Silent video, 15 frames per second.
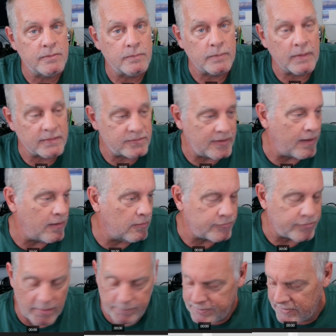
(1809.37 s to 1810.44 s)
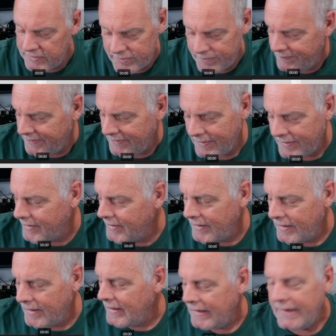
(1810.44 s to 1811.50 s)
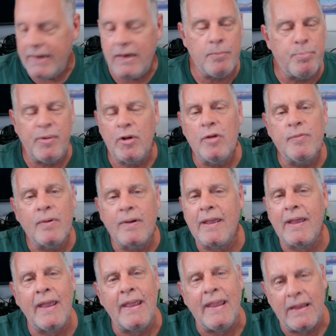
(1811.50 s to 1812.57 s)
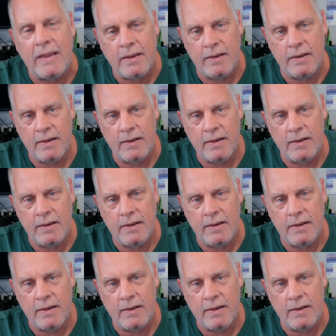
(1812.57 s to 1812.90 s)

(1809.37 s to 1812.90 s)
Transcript: while Donald Trump is eating beautiful cake